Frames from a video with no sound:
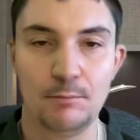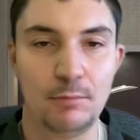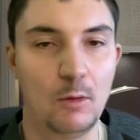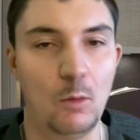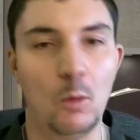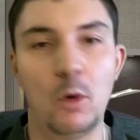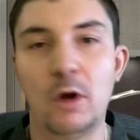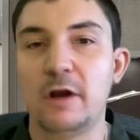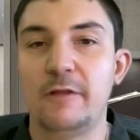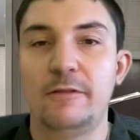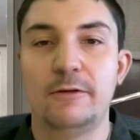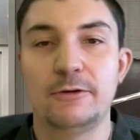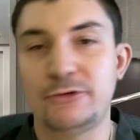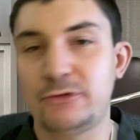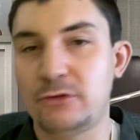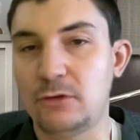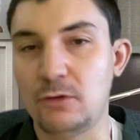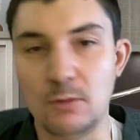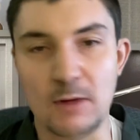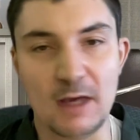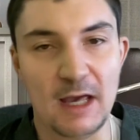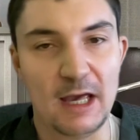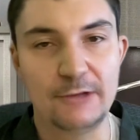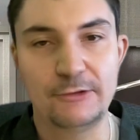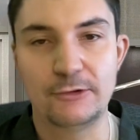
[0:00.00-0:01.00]
But one of those
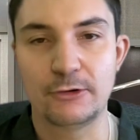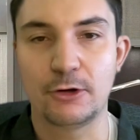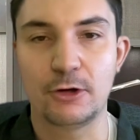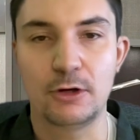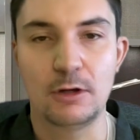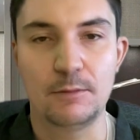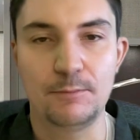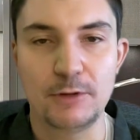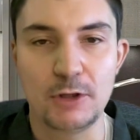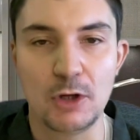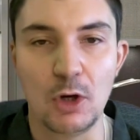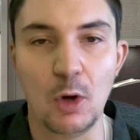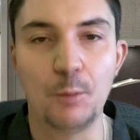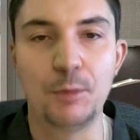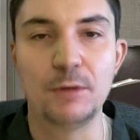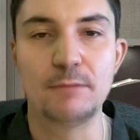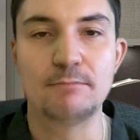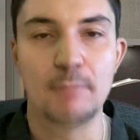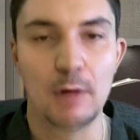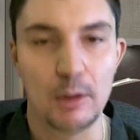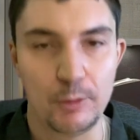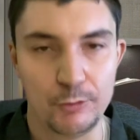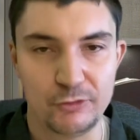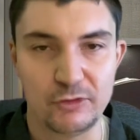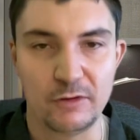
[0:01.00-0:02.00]
two guys are going to be
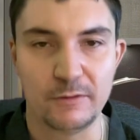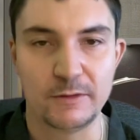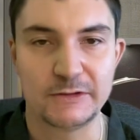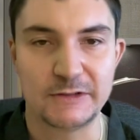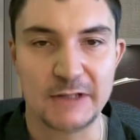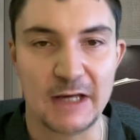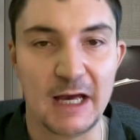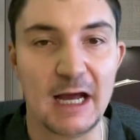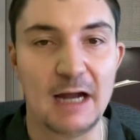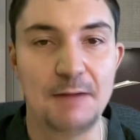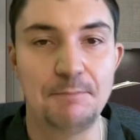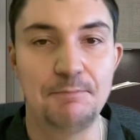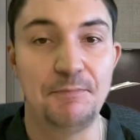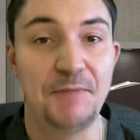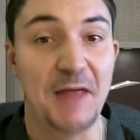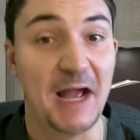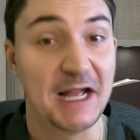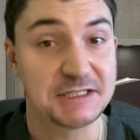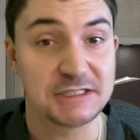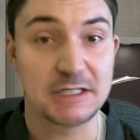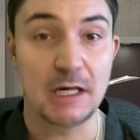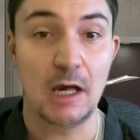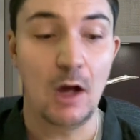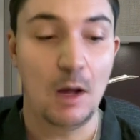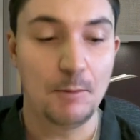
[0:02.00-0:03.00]
open most of the time.
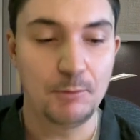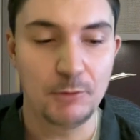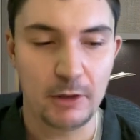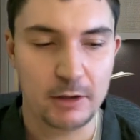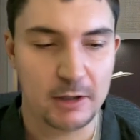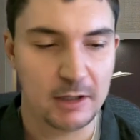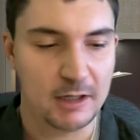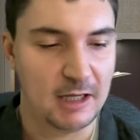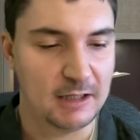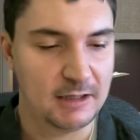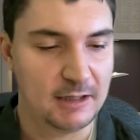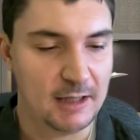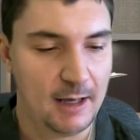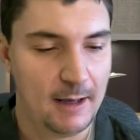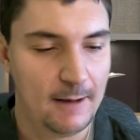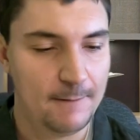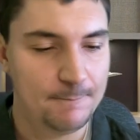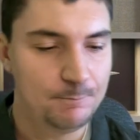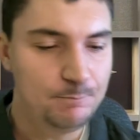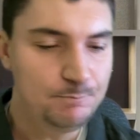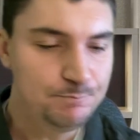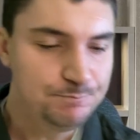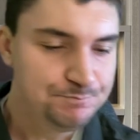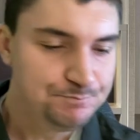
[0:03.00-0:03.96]
That's how I'm looking at that.